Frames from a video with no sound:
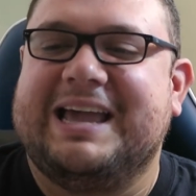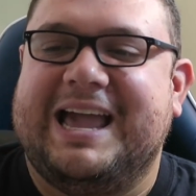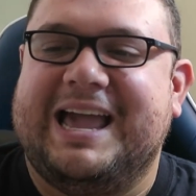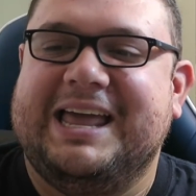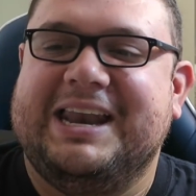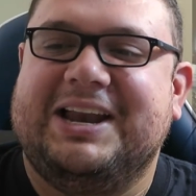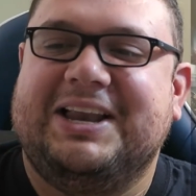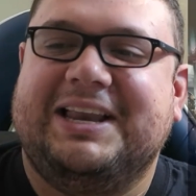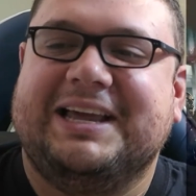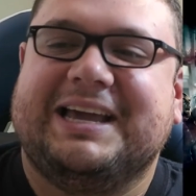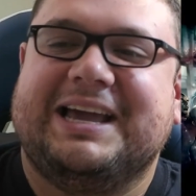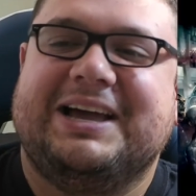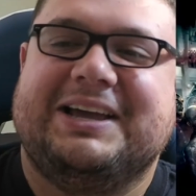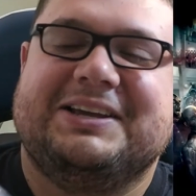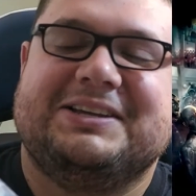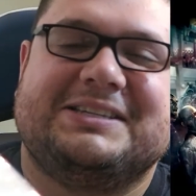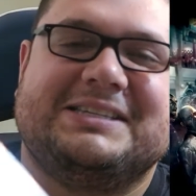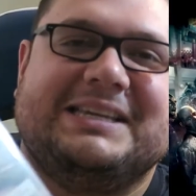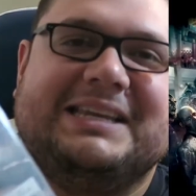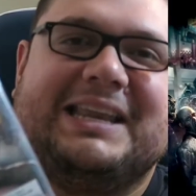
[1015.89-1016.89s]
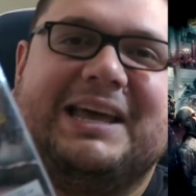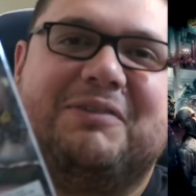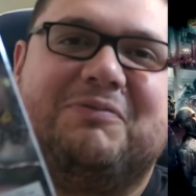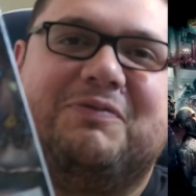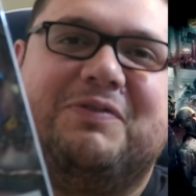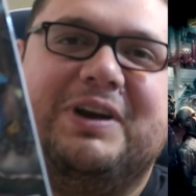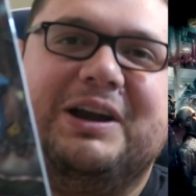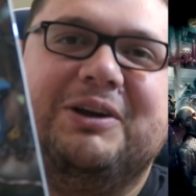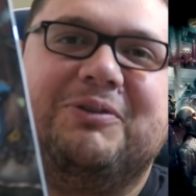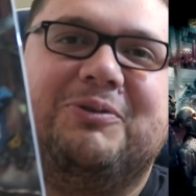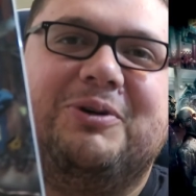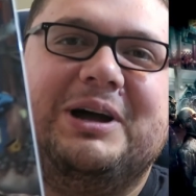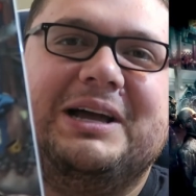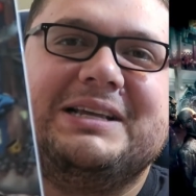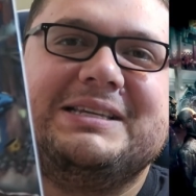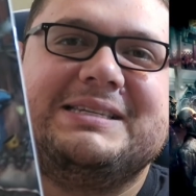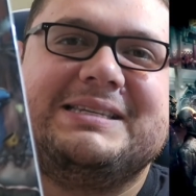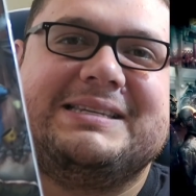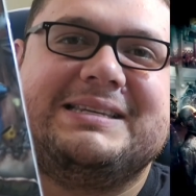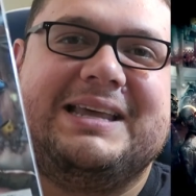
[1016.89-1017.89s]
And I like how you see that Frank
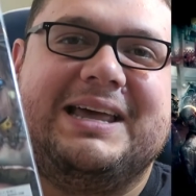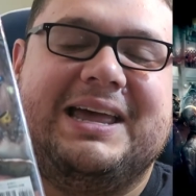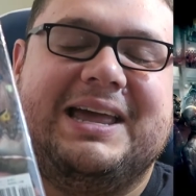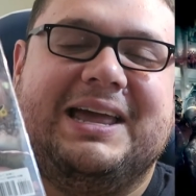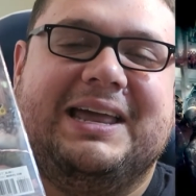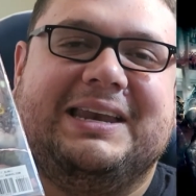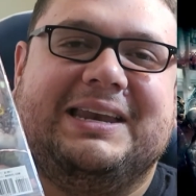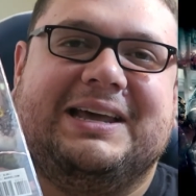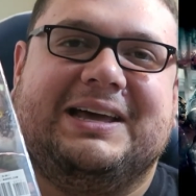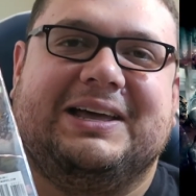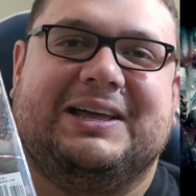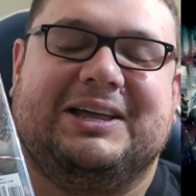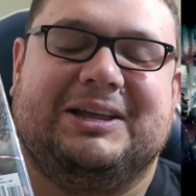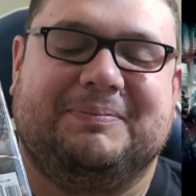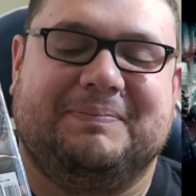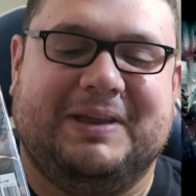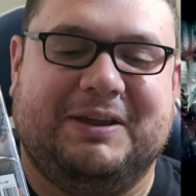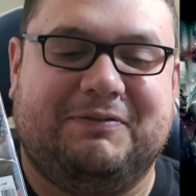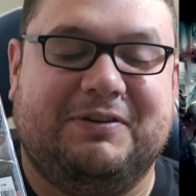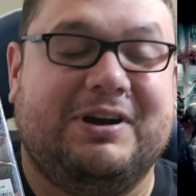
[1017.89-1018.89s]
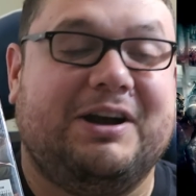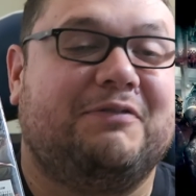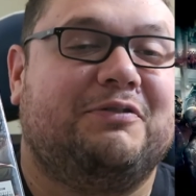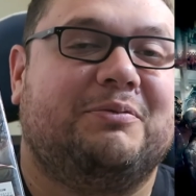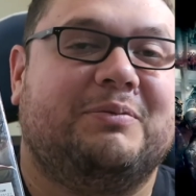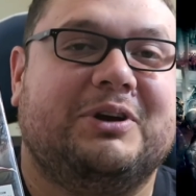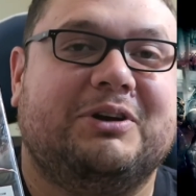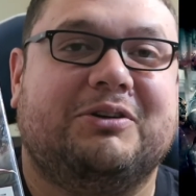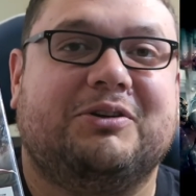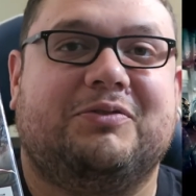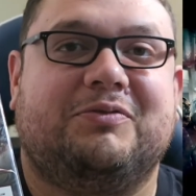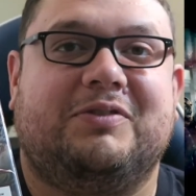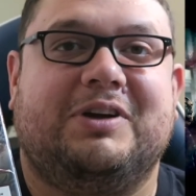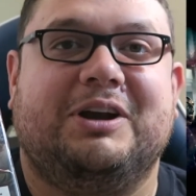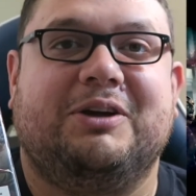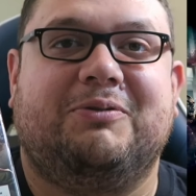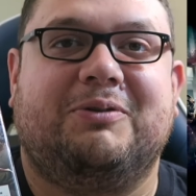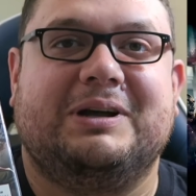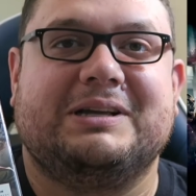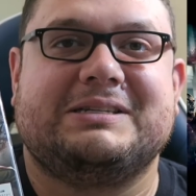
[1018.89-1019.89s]
West, and uh, if you're not familiar with
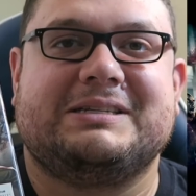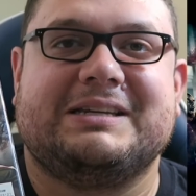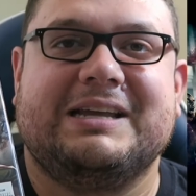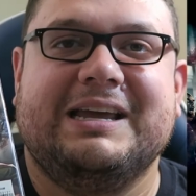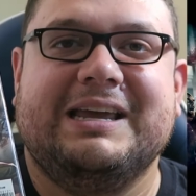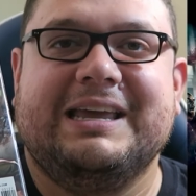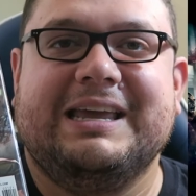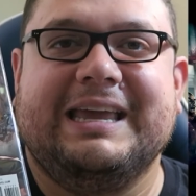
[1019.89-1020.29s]
Frank West,